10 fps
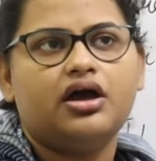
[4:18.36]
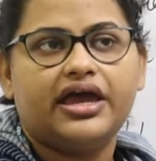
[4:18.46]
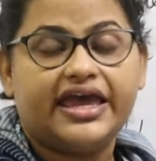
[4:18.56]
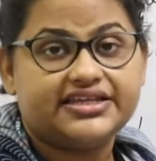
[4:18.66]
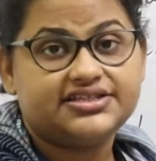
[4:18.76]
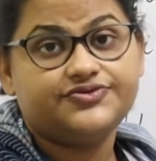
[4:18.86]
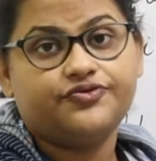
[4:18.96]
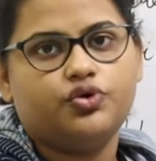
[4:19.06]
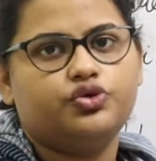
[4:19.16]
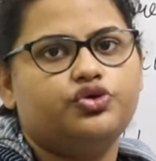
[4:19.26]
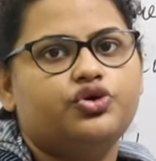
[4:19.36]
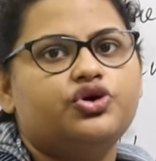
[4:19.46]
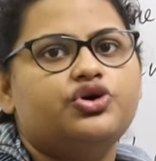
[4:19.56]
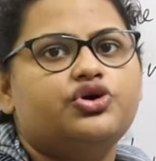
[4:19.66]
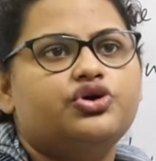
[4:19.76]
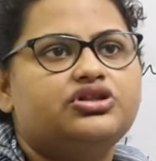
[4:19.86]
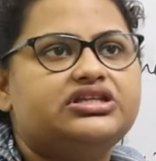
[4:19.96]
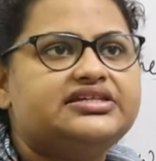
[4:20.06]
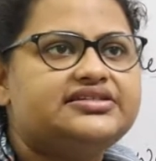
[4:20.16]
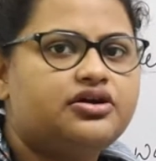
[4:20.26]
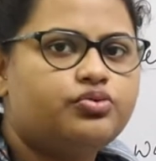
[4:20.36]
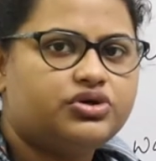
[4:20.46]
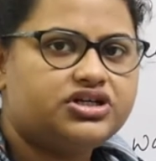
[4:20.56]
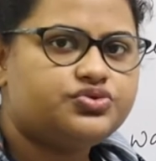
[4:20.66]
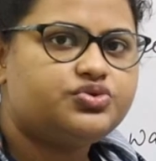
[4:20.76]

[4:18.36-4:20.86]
henceforth. These are words